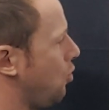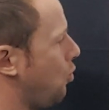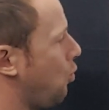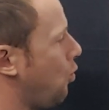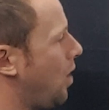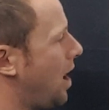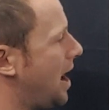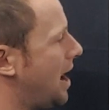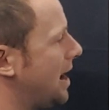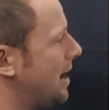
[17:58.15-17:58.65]

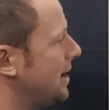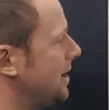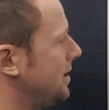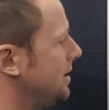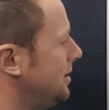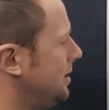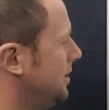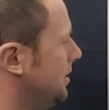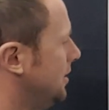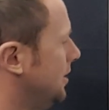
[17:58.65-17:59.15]
why
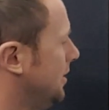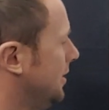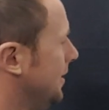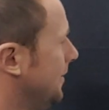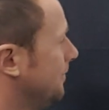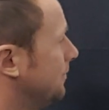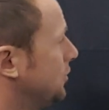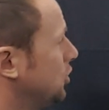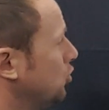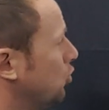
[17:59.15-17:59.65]

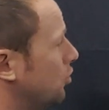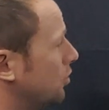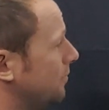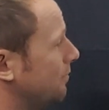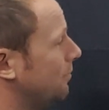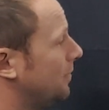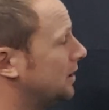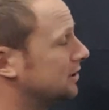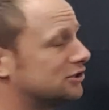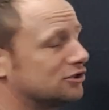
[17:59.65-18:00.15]
your
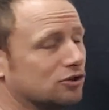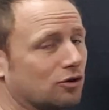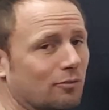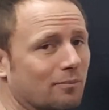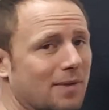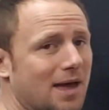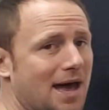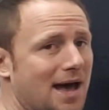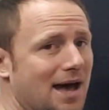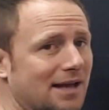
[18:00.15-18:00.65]
muscle
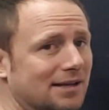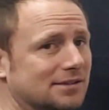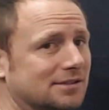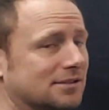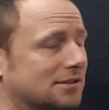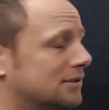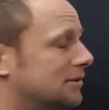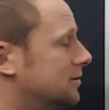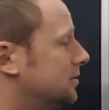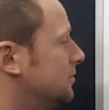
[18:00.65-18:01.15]
mass
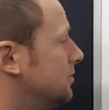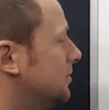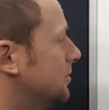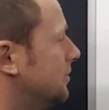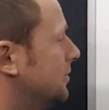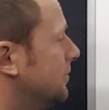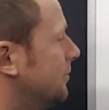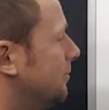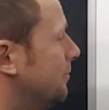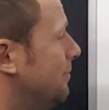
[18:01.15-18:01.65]

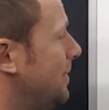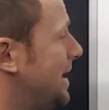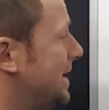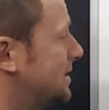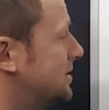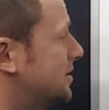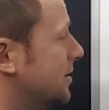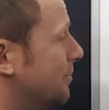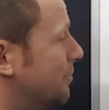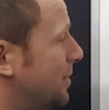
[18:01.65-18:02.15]

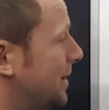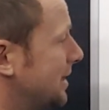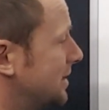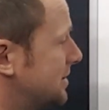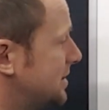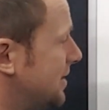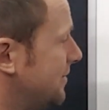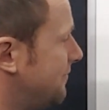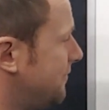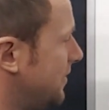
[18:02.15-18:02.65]
makes a big
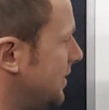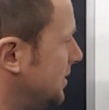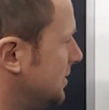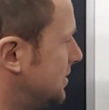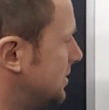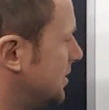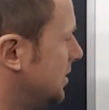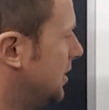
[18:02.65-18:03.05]
difference.